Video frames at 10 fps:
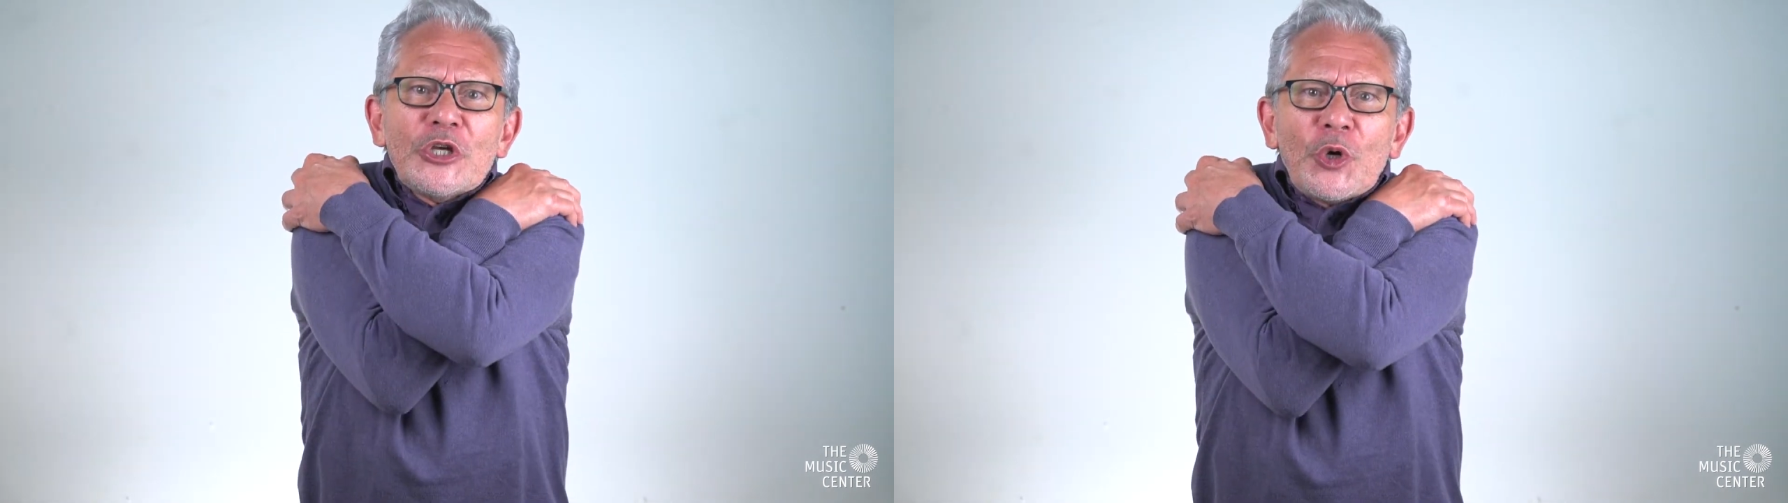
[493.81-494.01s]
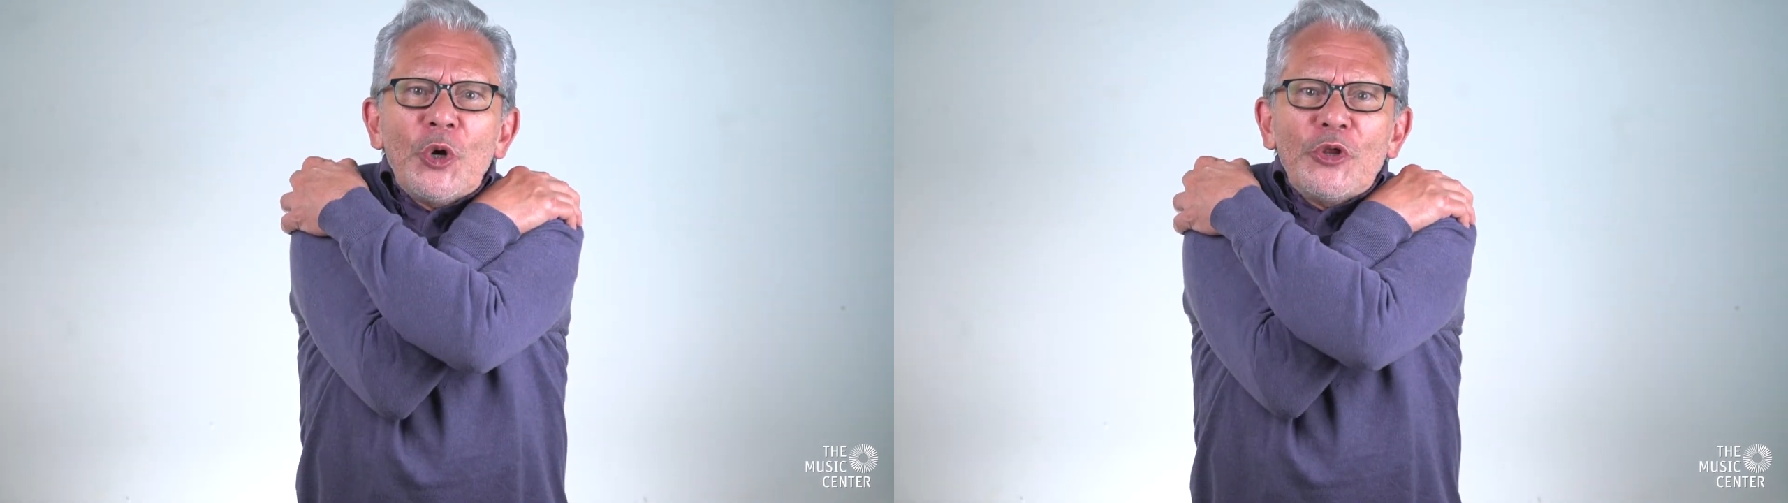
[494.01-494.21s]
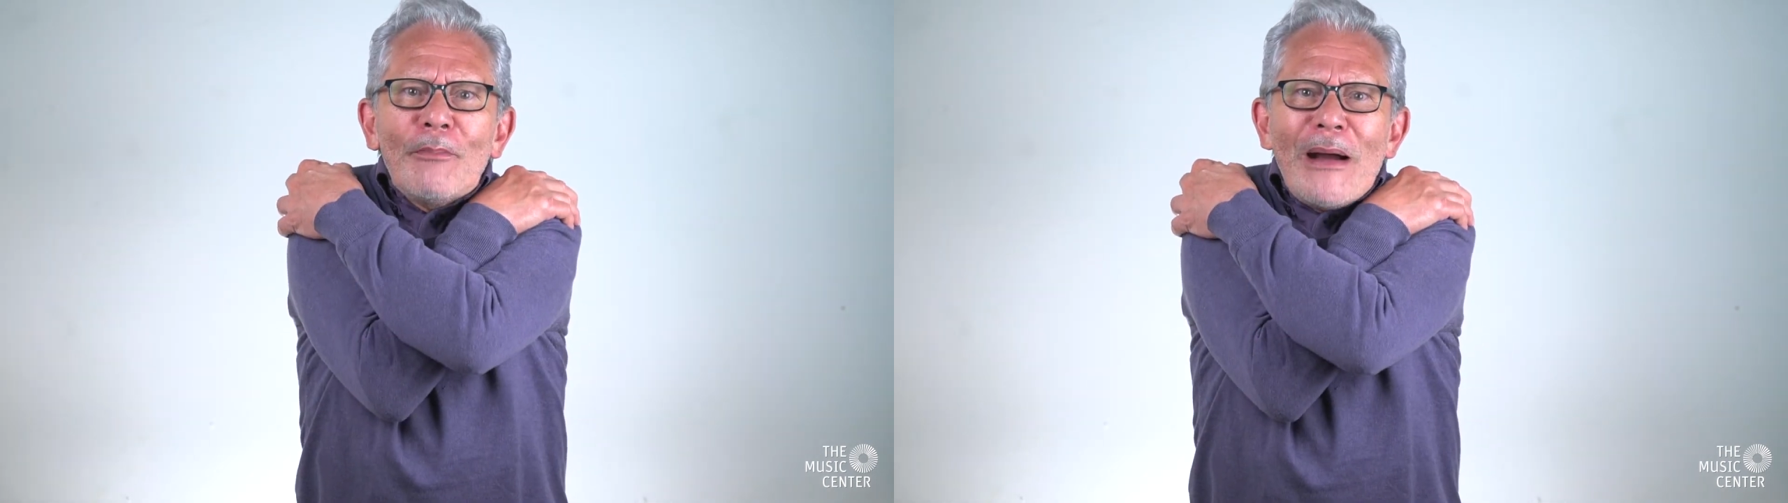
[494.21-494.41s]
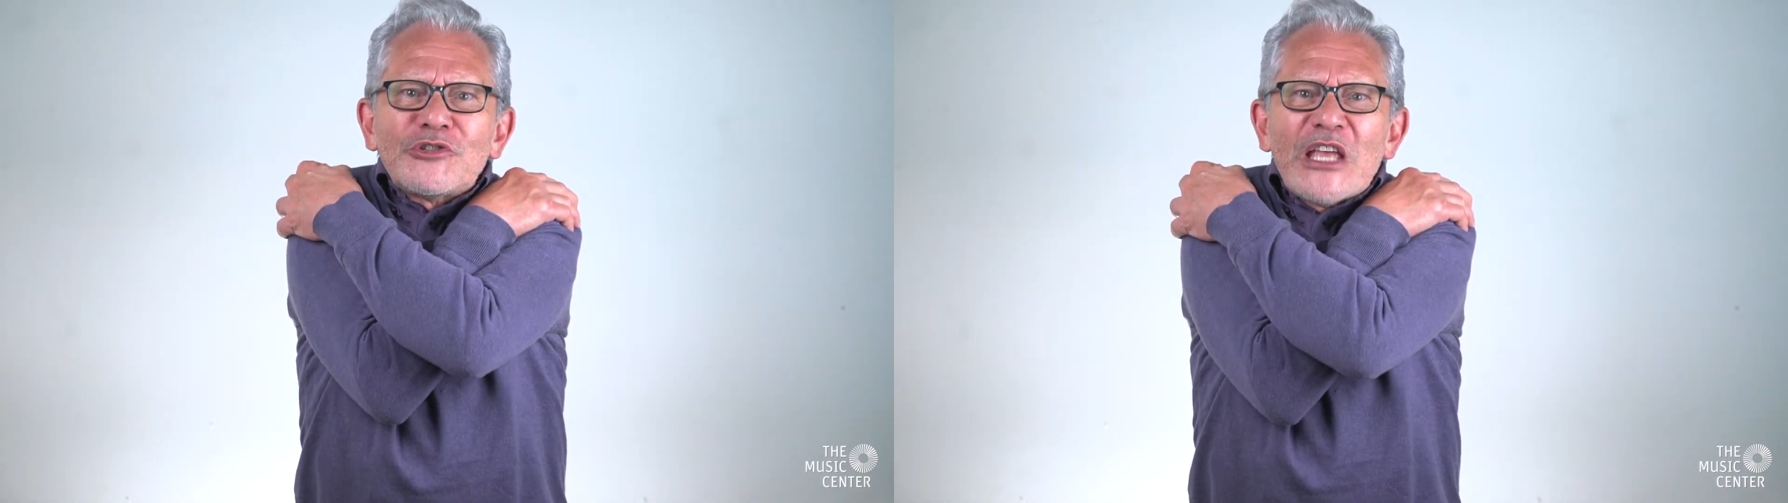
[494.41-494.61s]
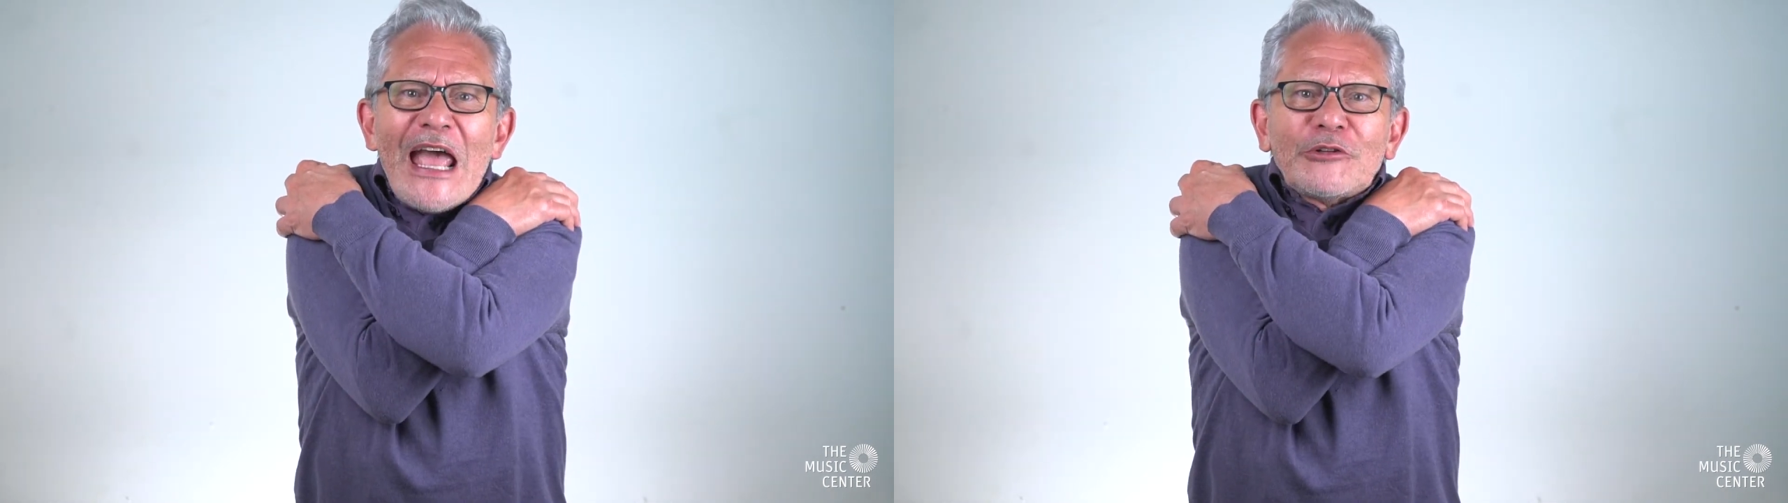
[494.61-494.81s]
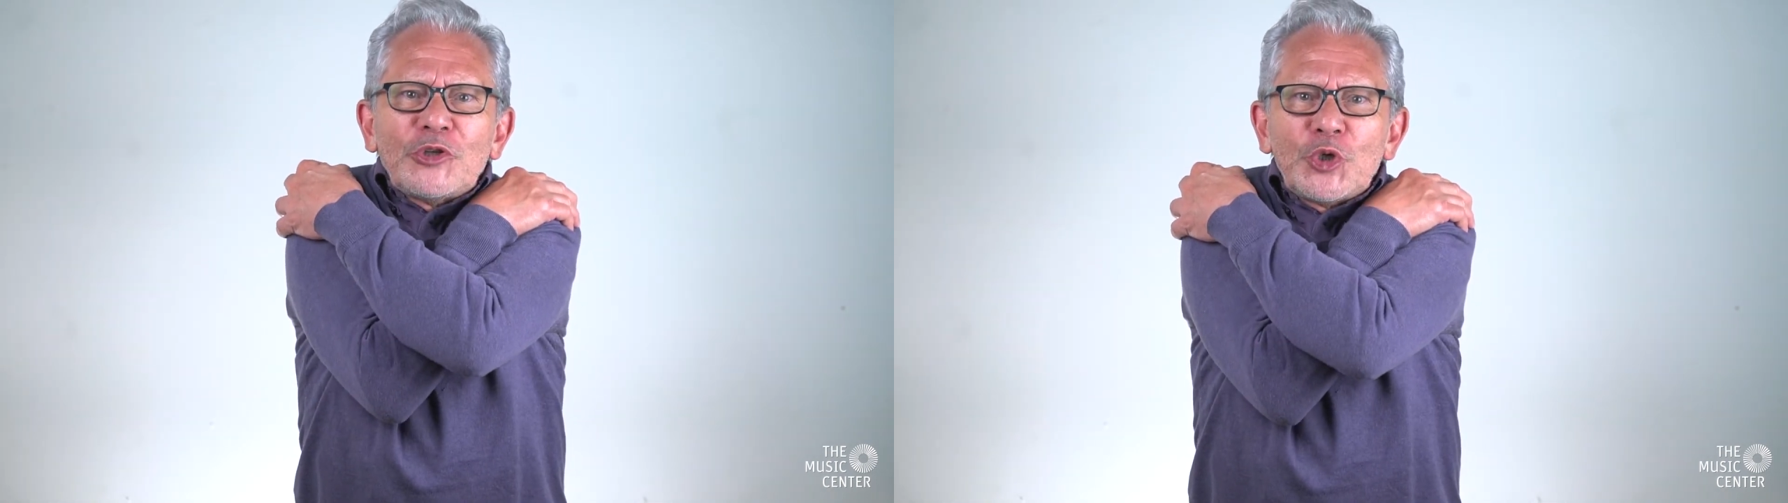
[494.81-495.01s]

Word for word: So the mouse had to